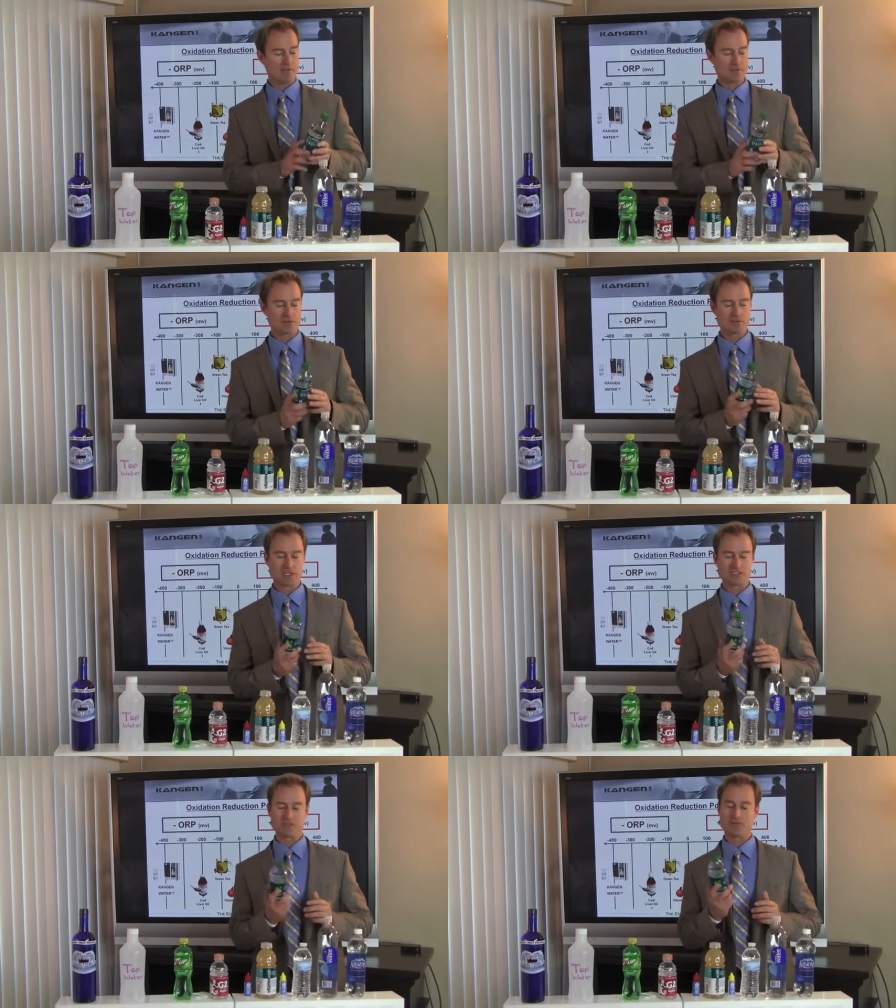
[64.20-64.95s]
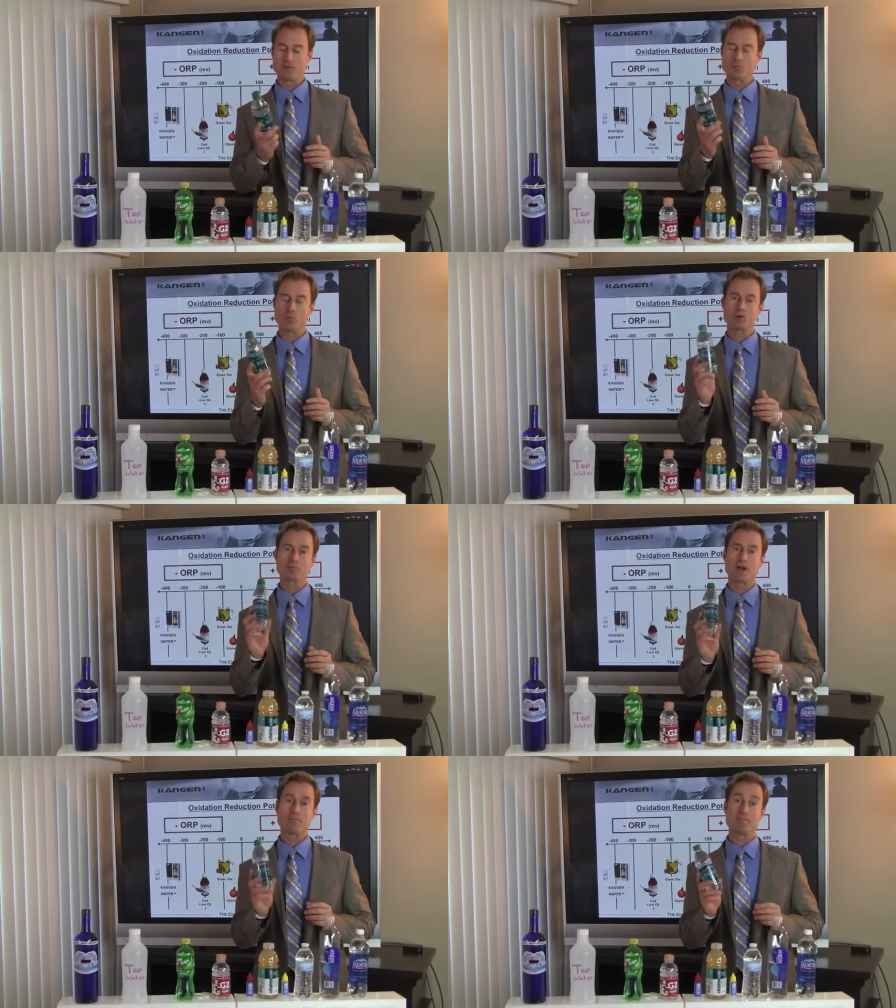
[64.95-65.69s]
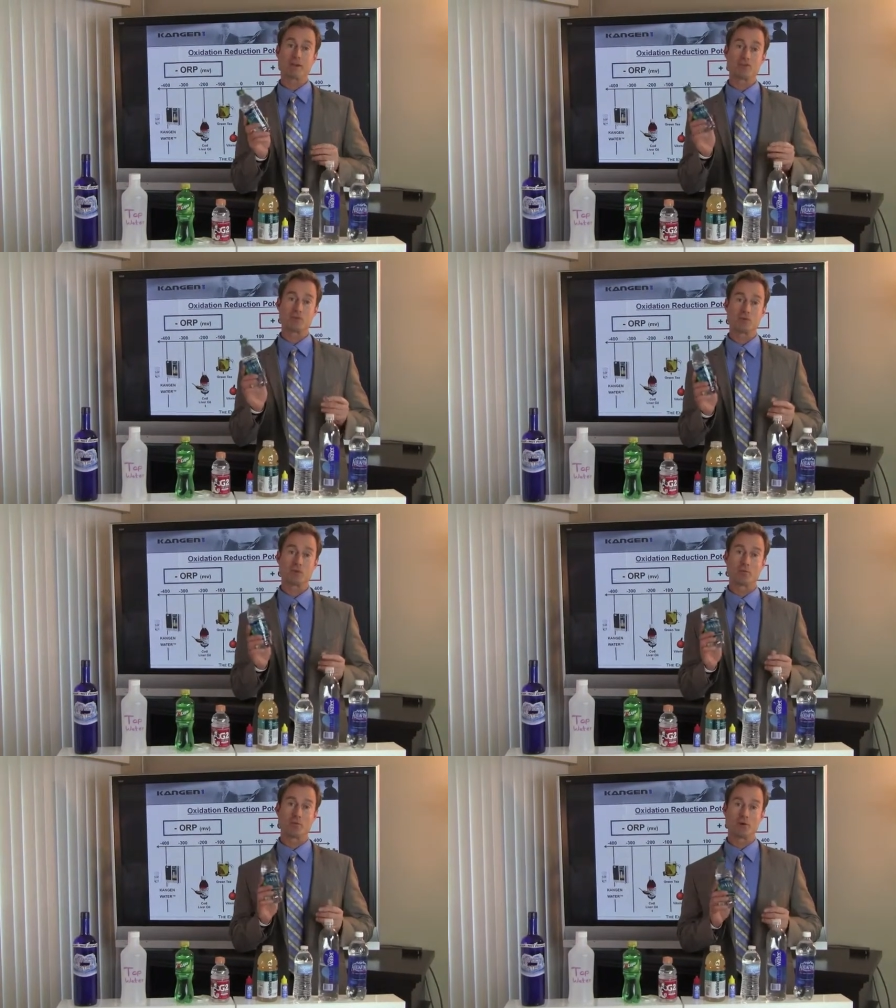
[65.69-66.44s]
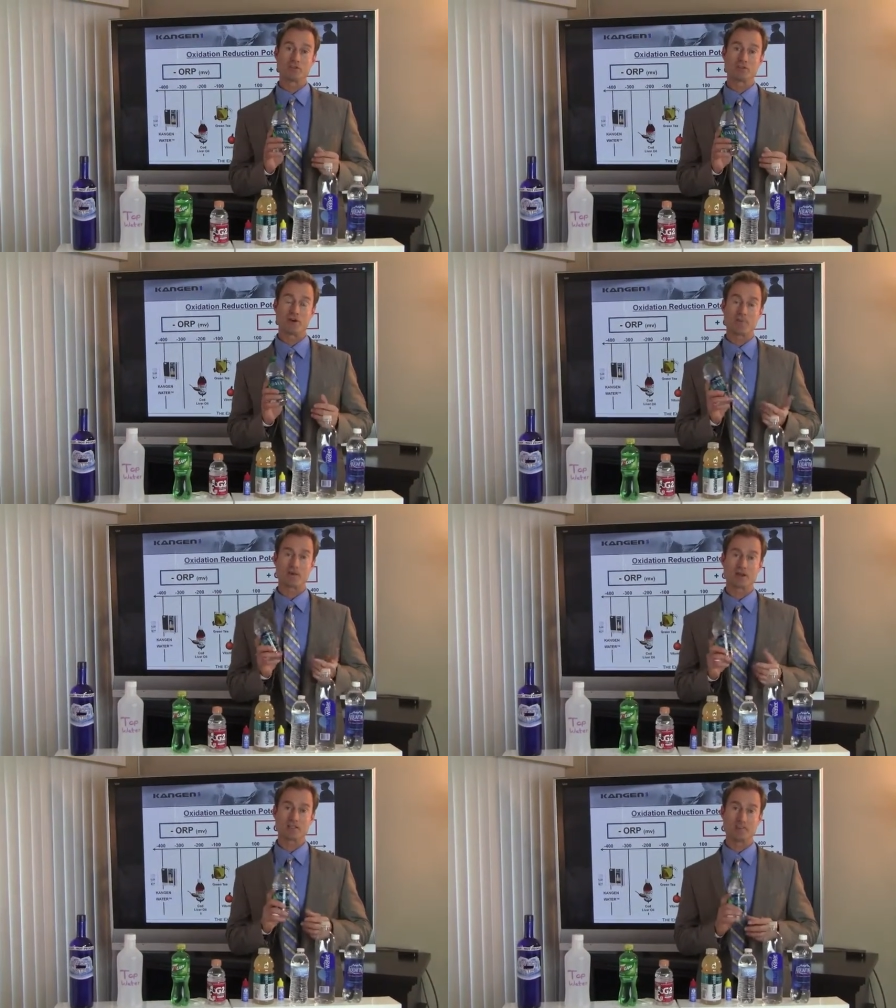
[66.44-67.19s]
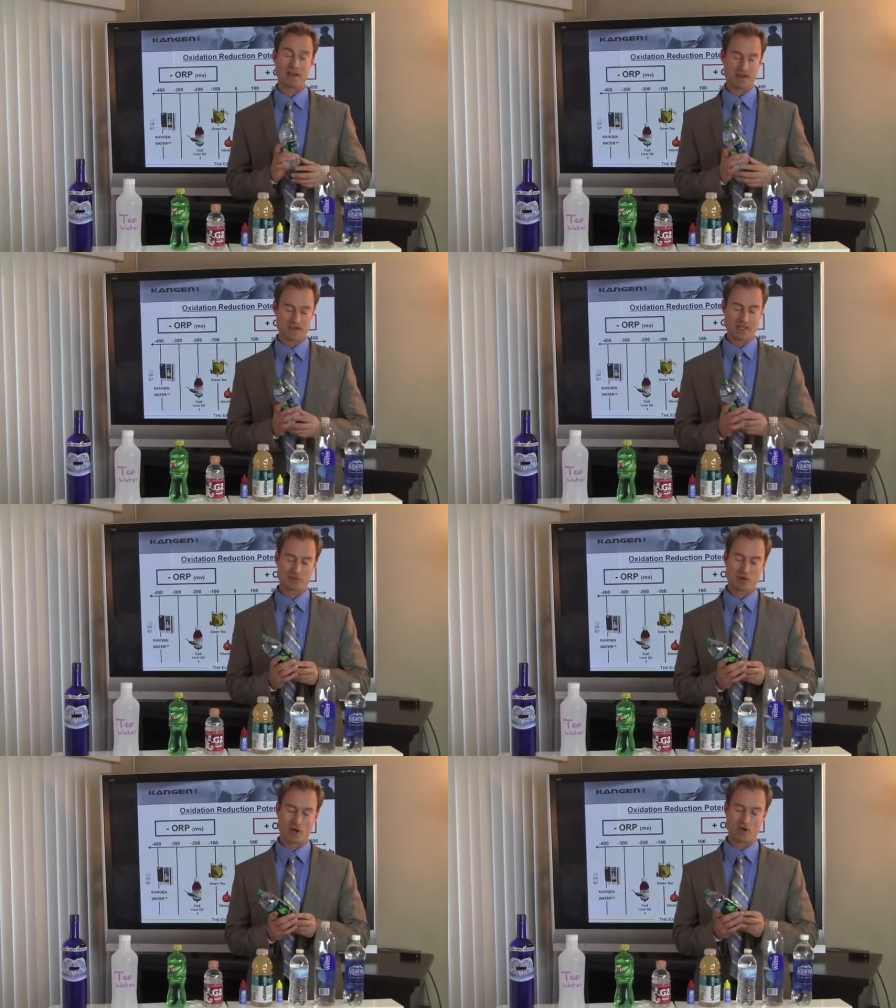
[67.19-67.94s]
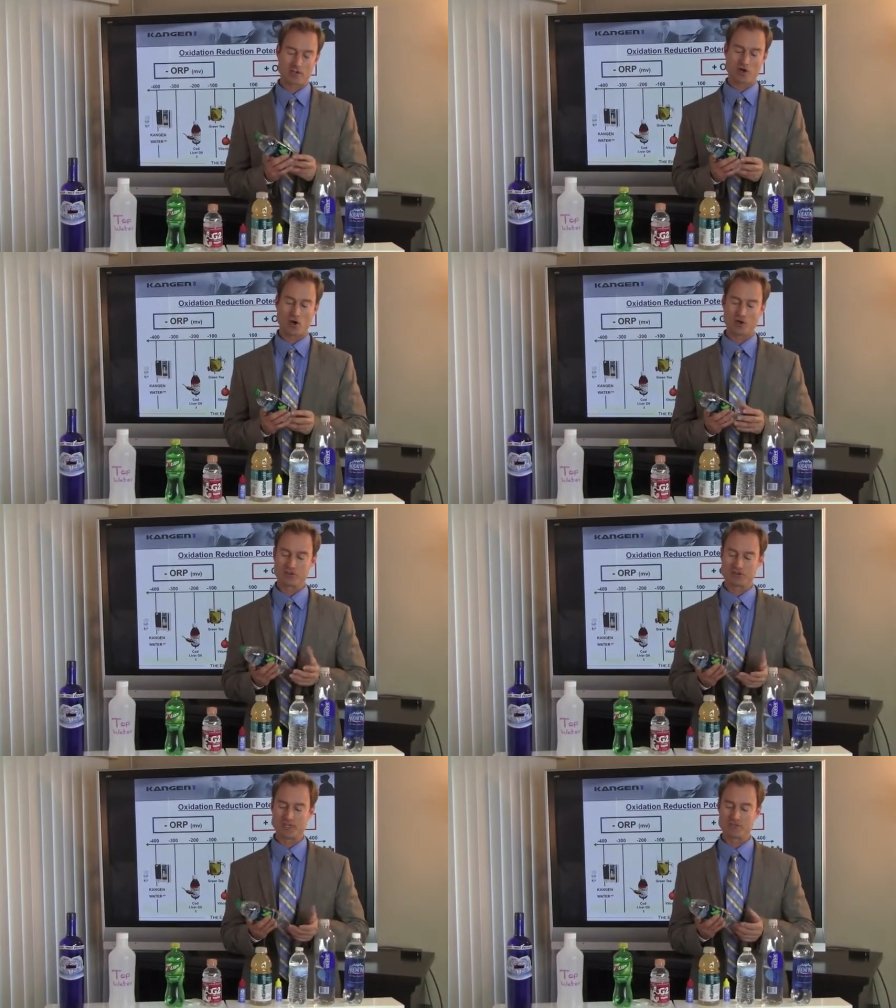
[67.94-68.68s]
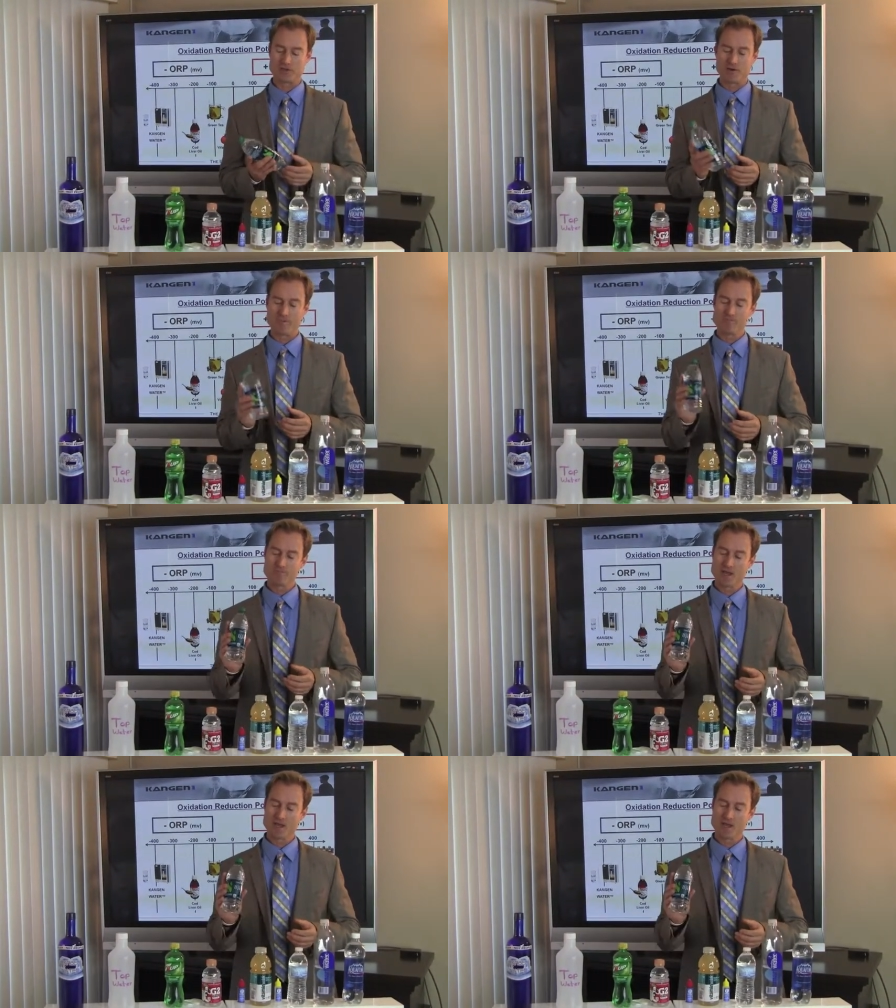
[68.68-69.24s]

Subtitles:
This was actually voted worst product by Consumer Reports of all products made, electronics, cars, etc.